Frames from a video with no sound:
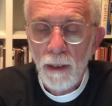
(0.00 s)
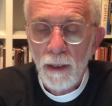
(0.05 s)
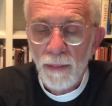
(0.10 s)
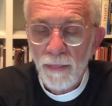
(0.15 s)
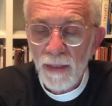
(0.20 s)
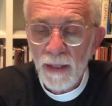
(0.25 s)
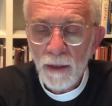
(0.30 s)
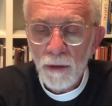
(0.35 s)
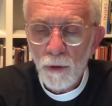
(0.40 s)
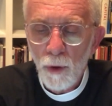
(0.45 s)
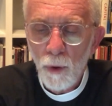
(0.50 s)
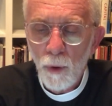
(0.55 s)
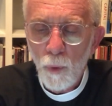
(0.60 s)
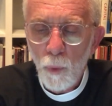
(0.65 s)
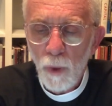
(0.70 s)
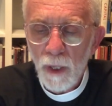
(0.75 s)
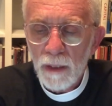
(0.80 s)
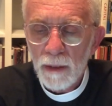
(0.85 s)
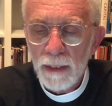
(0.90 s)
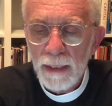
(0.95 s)
Then go
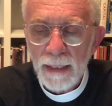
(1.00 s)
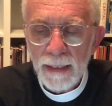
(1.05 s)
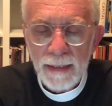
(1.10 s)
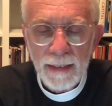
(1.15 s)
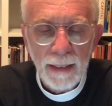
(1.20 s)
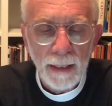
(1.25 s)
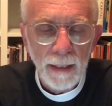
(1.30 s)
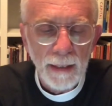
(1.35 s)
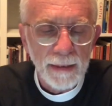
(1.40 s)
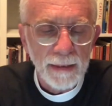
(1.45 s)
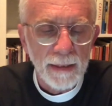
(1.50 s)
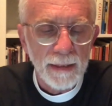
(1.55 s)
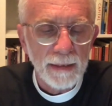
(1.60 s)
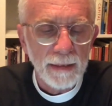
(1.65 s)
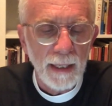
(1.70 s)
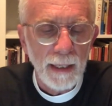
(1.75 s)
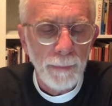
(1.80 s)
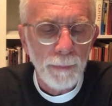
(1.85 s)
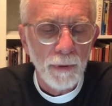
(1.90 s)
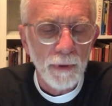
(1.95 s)
quickly and tell his
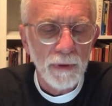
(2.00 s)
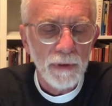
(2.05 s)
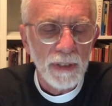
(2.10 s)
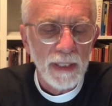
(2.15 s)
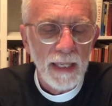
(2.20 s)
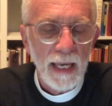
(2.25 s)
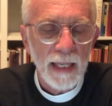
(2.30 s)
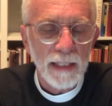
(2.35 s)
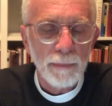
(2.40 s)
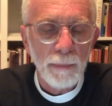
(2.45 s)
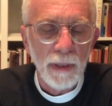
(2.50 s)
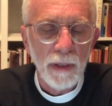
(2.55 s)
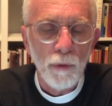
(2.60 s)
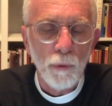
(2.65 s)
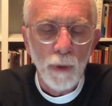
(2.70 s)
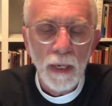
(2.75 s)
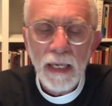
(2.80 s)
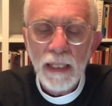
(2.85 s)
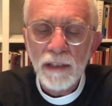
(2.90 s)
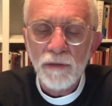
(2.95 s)
disciples he has been
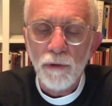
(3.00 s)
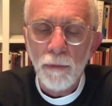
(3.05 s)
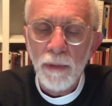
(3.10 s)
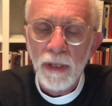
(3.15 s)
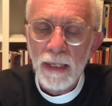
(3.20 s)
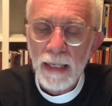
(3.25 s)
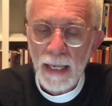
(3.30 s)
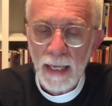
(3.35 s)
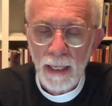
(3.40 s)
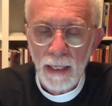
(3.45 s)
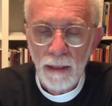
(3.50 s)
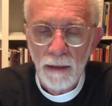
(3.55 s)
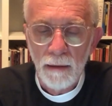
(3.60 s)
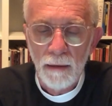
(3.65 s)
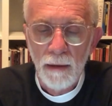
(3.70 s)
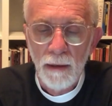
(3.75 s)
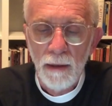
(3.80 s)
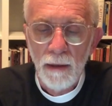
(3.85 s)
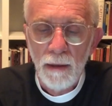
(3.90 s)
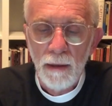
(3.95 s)
raised from the dead,
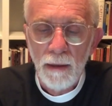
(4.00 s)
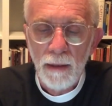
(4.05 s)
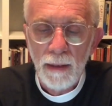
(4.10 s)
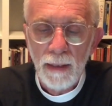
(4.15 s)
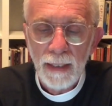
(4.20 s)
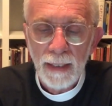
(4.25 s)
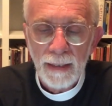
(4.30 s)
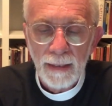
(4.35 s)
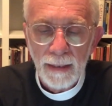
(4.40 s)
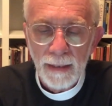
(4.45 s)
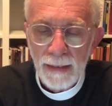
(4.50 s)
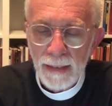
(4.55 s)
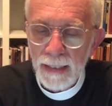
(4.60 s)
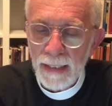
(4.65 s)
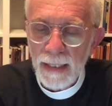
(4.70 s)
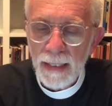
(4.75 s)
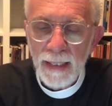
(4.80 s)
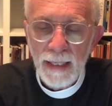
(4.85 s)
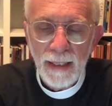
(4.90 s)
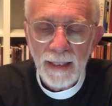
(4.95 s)
and
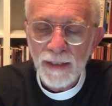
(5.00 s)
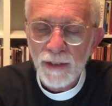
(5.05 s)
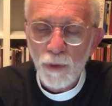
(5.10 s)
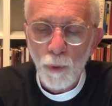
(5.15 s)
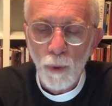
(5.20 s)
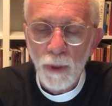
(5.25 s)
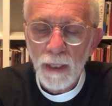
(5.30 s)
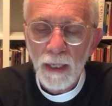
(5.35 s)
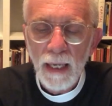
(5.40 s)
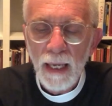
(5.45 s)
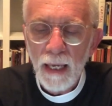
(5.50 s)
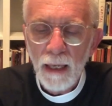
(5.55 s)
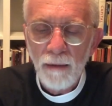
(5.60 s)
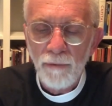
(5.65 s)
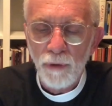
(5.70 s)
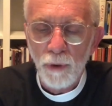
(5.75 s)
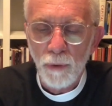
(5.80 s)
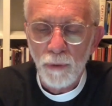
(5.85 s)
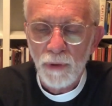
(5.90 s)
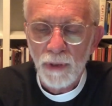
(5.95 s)
indeed he is going ahead
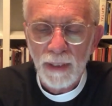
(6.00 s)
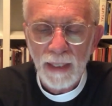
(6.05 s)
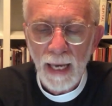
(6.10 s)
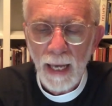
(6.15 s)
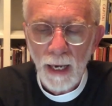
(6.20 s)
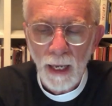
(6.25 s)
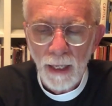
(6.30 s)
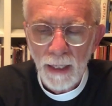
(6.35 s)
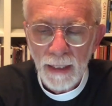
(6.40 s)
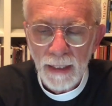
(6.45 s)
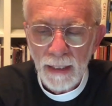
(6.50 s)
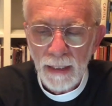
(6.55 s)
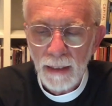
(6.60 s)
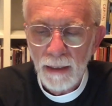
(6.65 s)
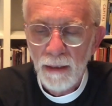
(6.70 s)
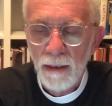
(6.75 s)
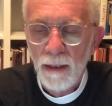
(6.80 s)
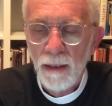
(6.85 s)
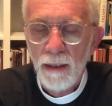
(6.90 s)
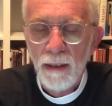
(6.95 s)
of you to
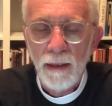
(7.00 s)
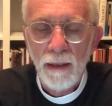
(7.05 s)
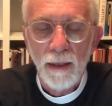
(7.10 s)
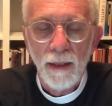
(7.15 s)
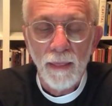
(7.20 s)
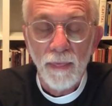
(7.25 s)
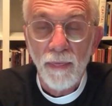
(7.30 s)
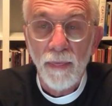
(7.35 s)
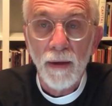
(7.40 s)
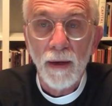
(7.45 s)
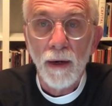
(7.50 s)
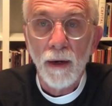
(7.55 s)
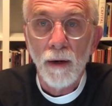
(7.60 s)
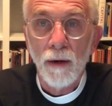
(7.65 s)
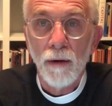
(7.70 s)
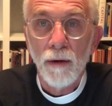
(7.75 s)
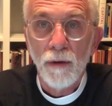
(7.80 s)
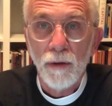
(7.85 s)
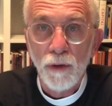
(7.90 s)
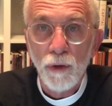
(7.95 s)
Galilee.
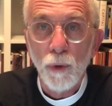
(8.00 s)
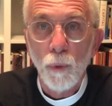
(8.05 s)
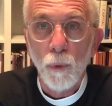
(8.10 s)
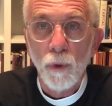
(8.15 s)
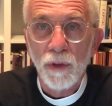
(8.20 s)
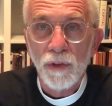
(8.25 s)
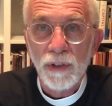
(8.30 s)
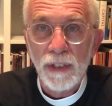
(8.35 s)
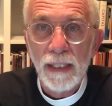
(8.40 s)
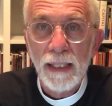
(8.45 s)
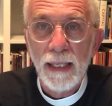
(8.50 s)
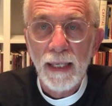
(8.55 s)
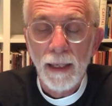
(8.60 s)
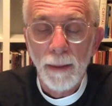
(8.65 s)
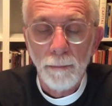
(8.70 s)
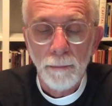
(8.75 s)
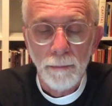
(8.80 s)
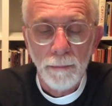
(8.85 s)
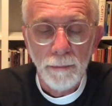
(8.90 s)
There you will see him."